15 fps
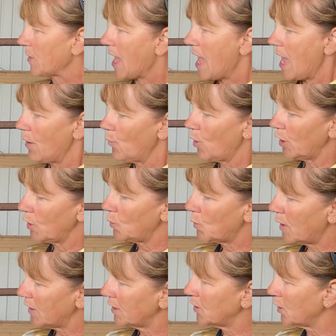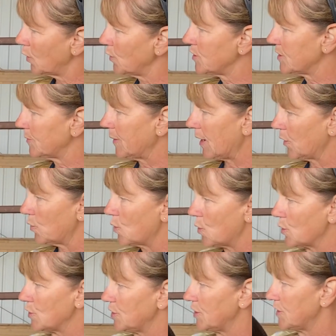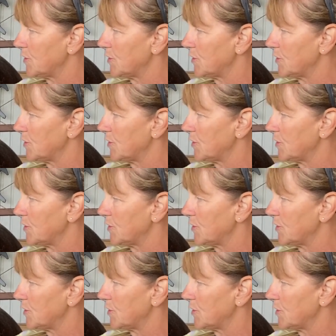And what you want to notice about a horse's